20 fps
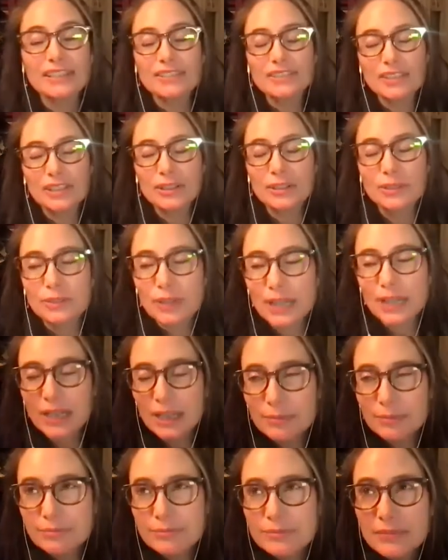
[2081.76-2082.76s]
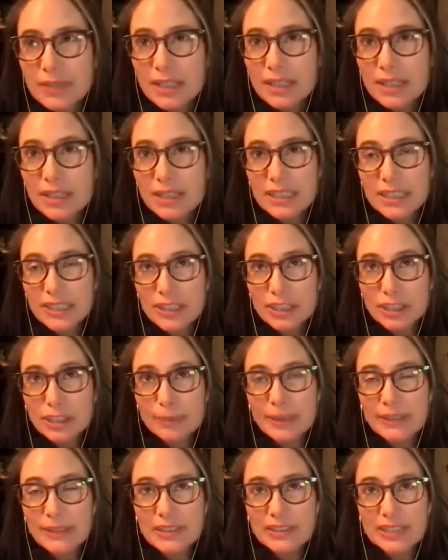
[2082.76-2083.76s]
So Clara
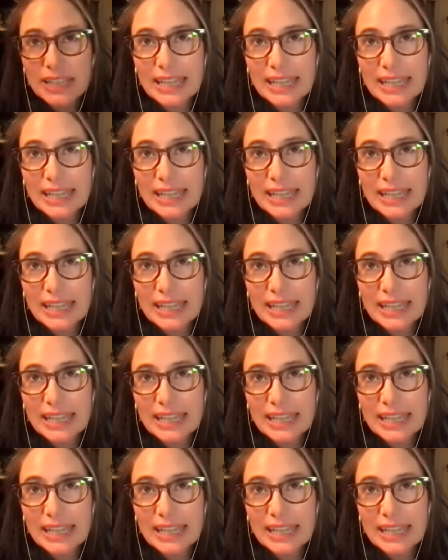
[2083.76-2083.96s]
Loomis is